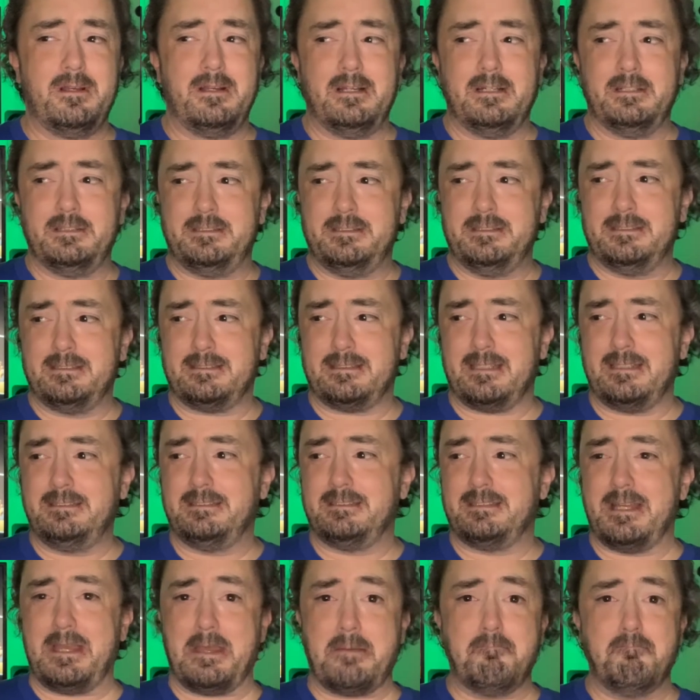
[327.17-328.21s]
She decides to
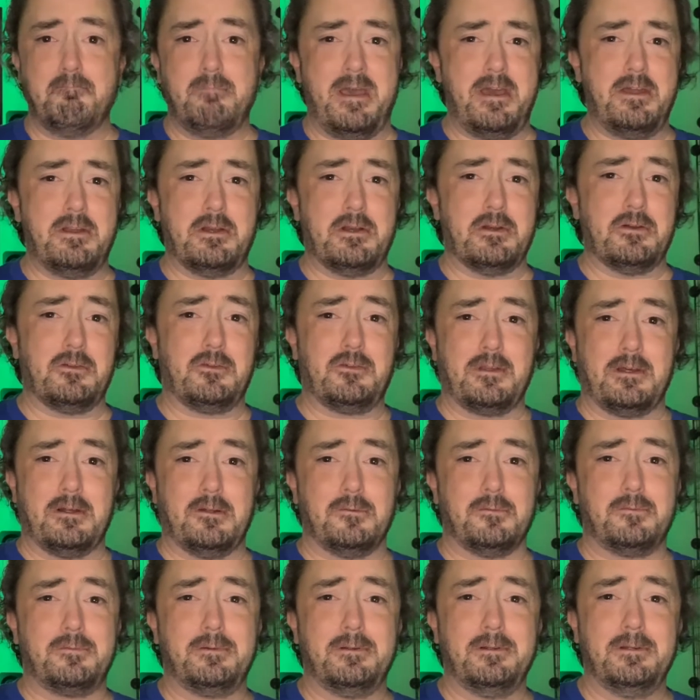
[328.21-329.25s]
embed
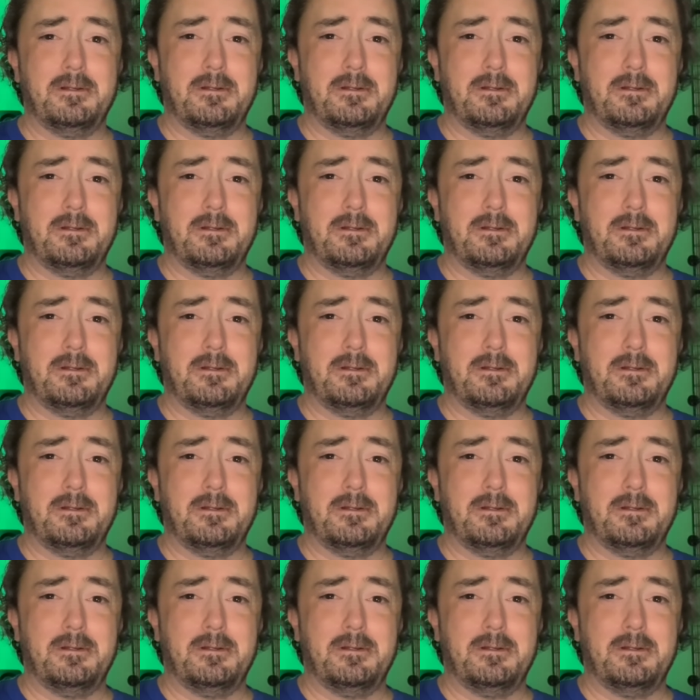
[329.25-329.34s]
herself